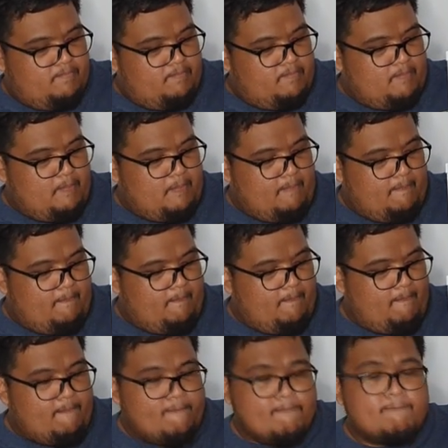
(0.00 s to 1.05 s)

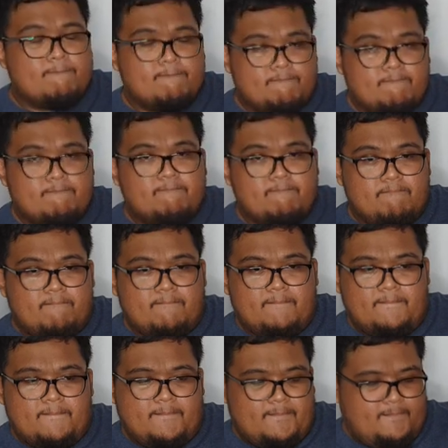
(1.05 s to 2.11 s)

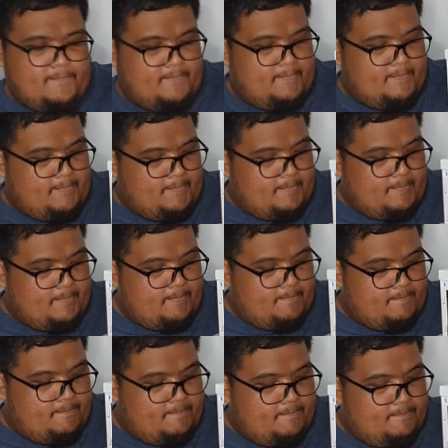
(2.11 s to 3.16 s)

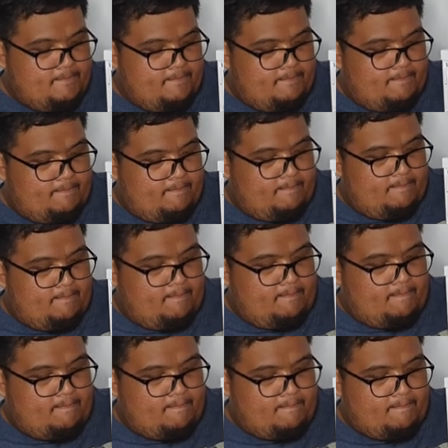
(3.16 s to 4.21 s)

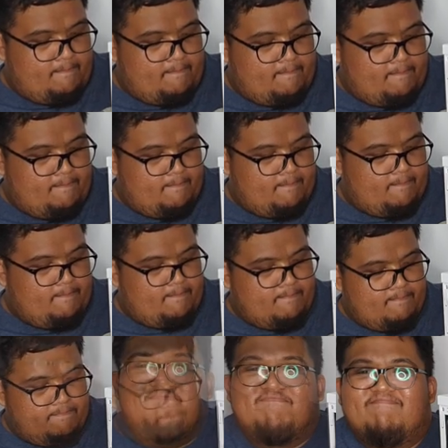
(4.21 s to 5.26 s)

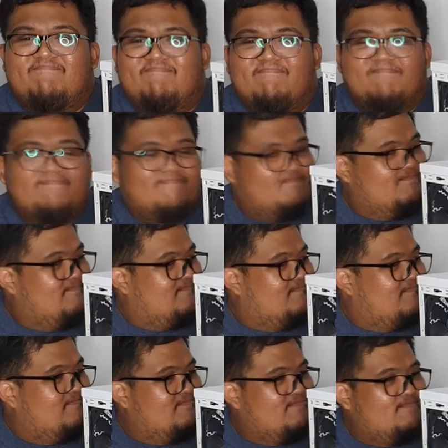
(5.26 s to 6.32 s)

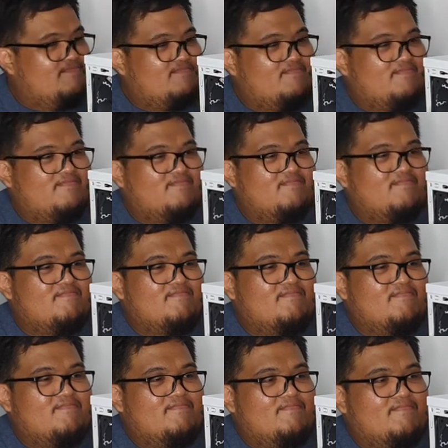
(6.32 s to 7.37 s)

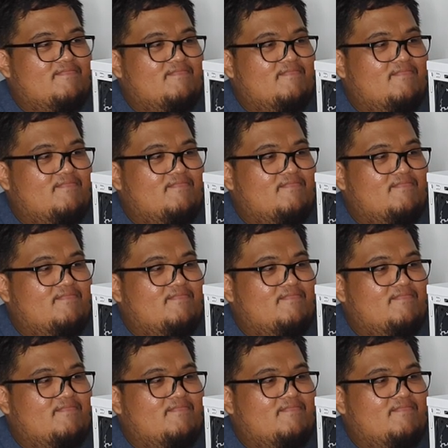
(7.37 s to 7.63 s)
This person isn't speaking.